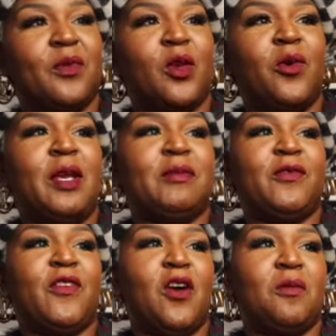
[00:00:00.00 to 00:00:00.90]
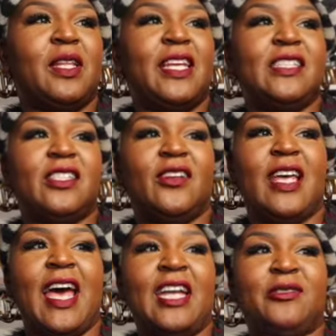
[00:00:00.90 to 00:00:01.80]
Cream to Foam Cleanser, the
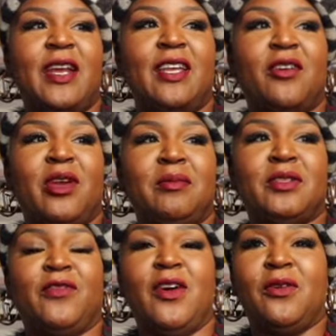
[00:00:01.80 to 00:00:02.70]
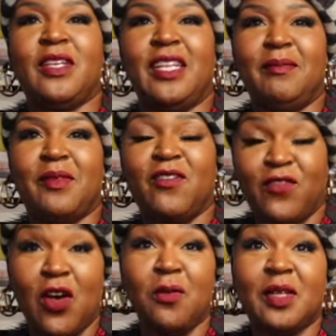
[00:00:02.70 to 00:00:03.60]
Hydrating Cream to
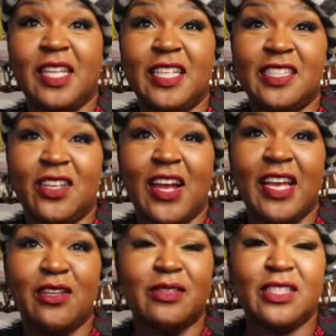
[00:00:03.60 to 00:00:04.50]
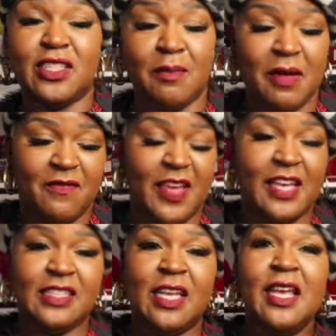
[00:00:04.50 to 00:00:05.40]
Foam Cleanser. I use this on my
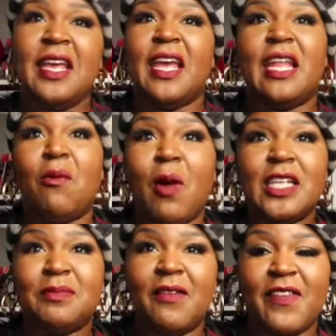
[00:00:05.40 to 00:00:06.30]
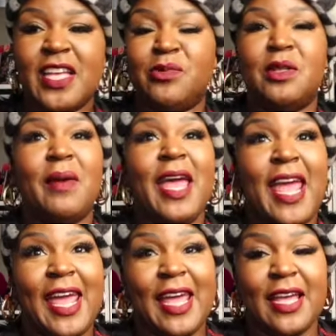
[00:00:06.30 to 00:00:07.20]
face, and I wash my face with my
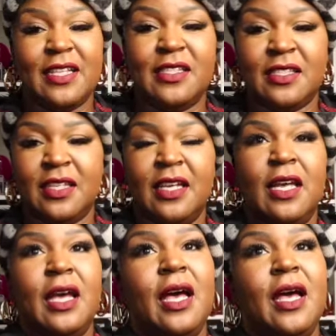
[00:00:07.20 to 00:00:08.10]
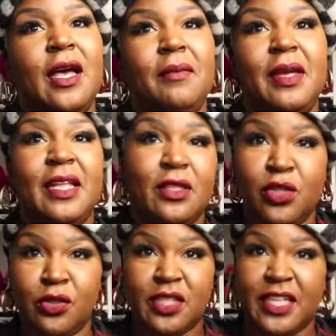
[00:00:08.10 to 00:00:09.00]
hands. And
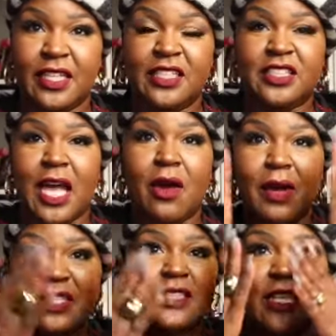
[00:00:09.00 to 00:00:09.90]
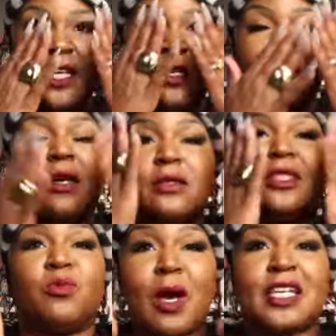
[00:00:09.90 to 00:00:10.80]
usually in the shower, I just get, you know,
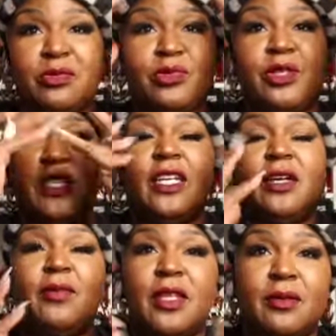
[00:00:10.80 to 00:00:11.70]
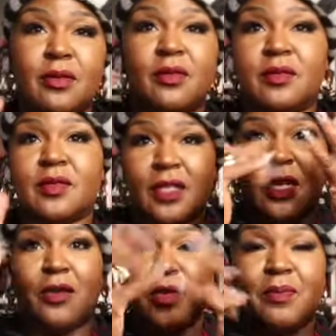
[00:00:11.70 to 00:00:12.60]
just wash real good with, you
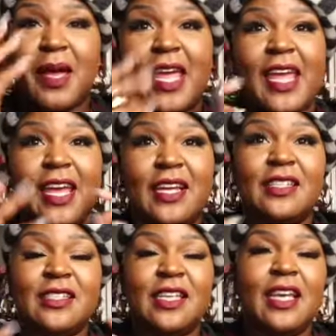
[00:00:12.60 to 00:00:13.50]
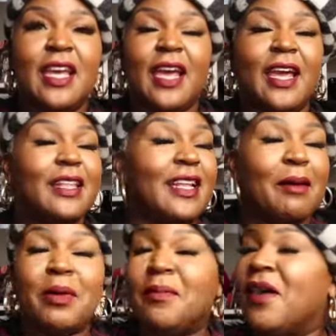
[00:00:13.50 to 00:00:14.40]
know, with my hands. And then I
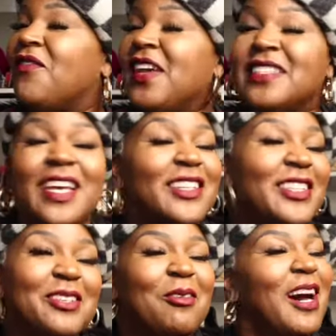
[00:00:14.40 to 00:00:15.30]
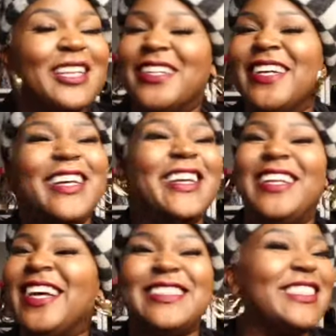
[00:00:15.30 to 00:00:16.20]
put my face under the water,
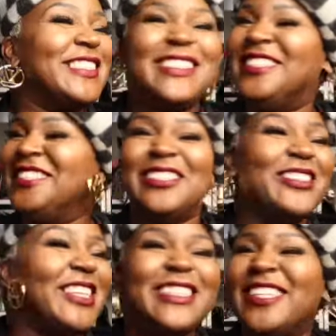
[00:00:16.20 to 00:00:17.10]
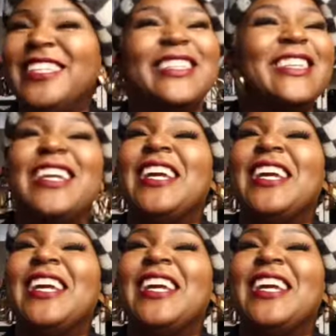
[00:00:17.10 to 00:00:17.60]
and I just do this here.